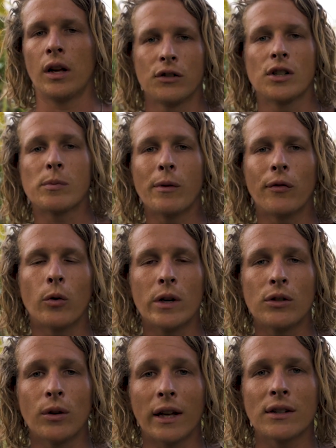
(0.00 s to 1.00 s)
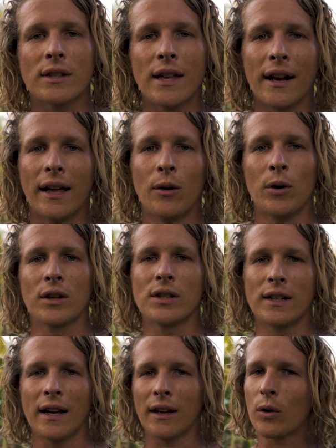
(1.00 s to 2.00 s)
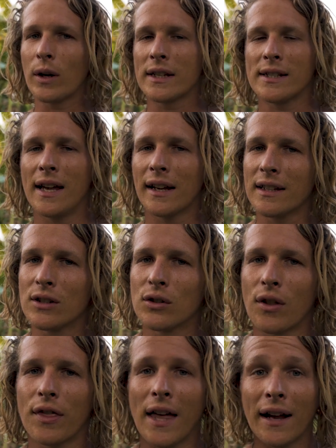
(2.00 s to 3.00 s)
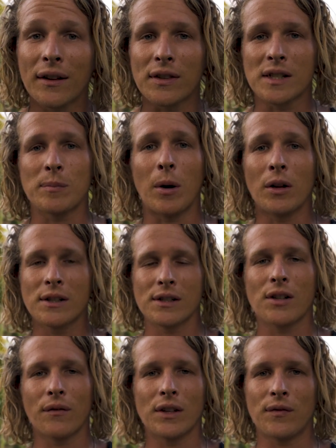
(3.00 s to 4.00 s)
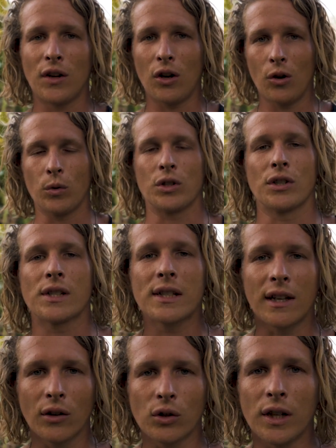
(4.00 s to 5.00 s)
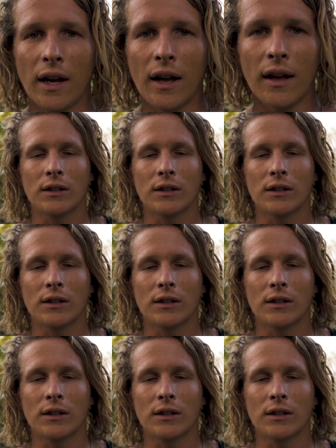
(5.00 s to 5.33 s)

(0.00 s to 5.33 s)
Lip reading: Just before we do get into that, I wanted to take a quick second to thank the sponsors of this video, which is Skillshare.